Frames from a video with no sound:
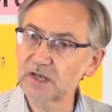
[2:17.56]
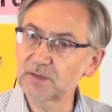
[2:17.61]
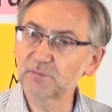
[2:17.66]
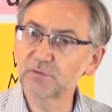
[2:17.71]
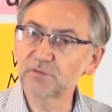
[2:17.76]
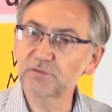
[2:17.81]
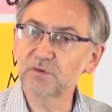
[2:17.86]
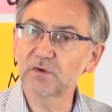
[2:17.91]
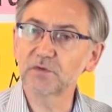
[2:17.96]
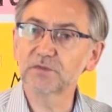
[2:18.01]

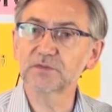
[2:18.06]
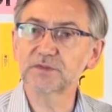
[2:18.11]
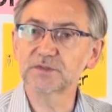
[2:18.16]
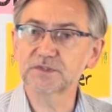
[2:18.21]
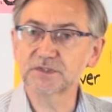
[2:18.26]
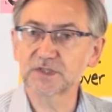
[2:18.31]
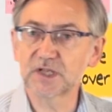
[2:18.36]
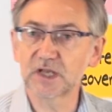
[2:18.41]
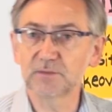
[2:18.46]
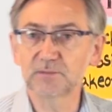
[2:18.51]
font, the
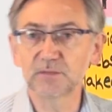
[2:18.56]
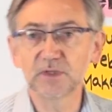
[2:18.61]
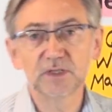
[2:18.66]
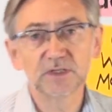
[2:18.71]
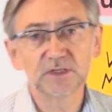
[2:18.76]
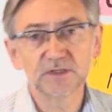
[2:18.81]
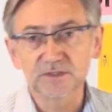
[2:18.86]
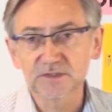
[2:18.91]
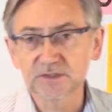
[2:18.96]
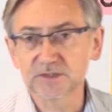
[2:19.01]
same
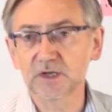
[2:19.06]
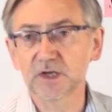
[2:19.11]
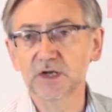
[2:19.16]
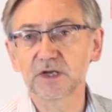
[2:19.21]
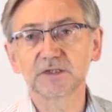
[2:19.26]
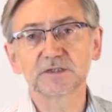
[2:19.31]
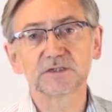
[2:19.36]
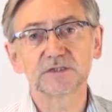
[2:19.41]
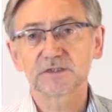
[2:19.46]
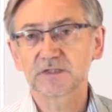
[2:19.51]

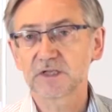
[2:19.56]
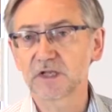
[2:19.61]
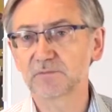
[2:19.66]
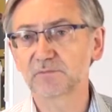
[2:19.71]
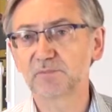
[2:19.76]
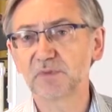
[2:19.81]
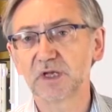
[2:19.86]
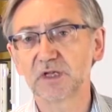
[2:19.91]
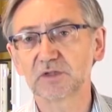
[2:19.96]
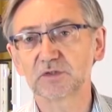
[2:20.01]
size, the same
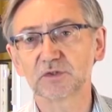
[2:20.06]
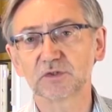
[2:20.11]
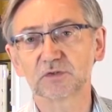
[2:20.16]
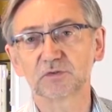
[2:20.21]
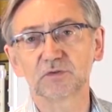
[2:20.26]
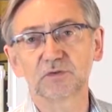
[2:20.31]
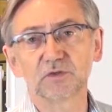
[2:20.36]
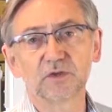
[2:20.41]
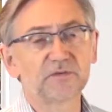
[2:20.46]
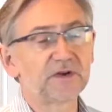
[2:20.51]
pitch, and
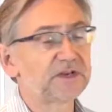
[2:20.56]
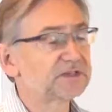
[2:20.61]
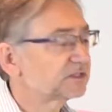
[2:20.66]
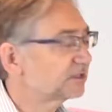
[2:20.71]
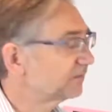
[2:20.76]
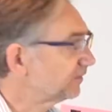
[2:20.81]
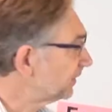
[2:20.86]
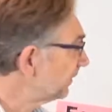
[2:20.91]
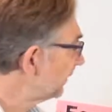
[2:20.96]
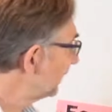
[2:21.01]
all the rest
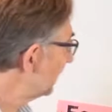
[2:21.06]
of it.